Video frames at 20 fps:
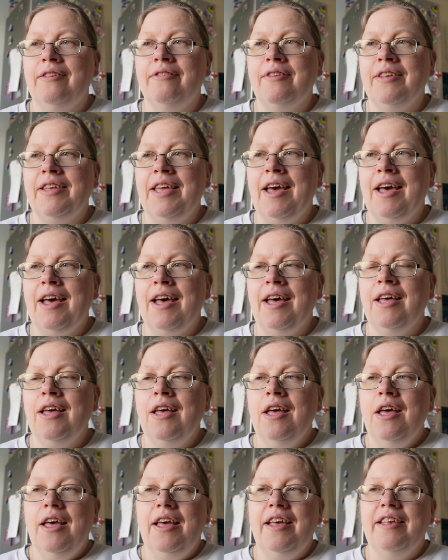So yeah,
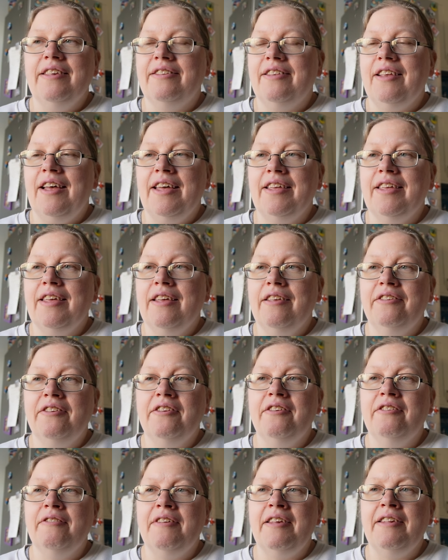it's like as
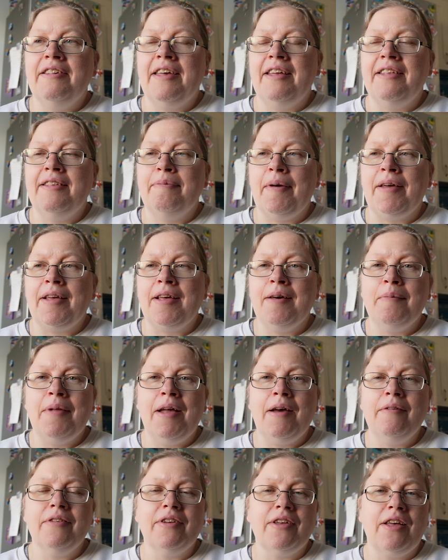soon as we say to Ben, come
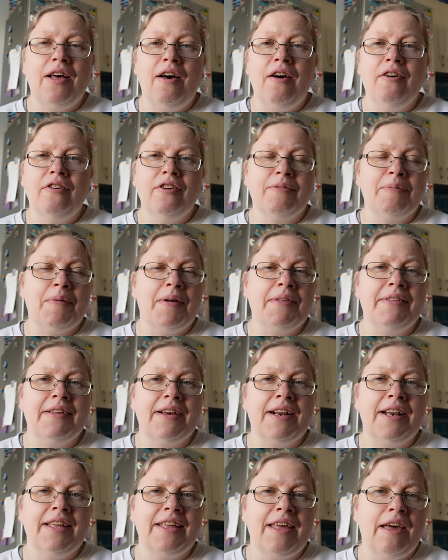out in the car, he
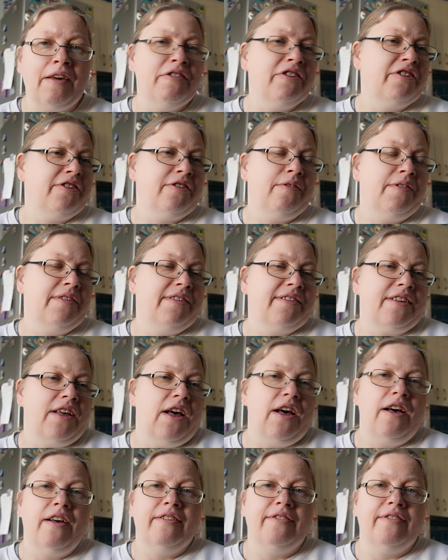automatically goes to his
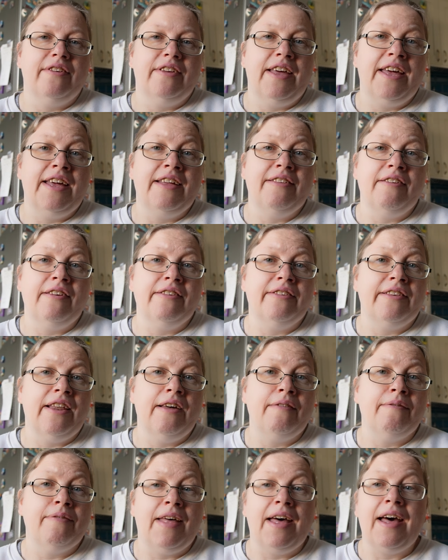car. So yeah, he does
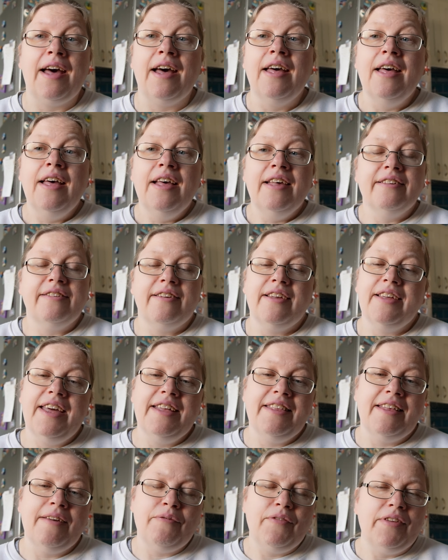love that. It's like
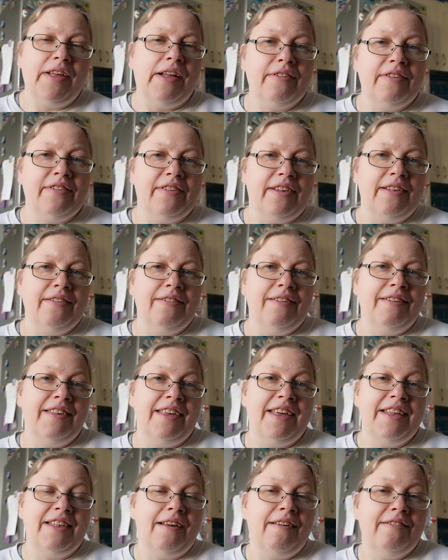he definitely understands us.
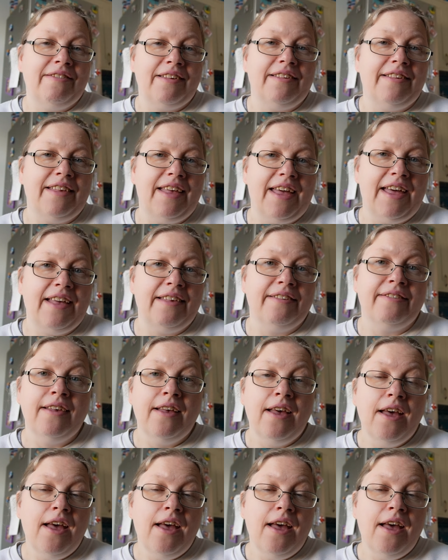He knows that's his.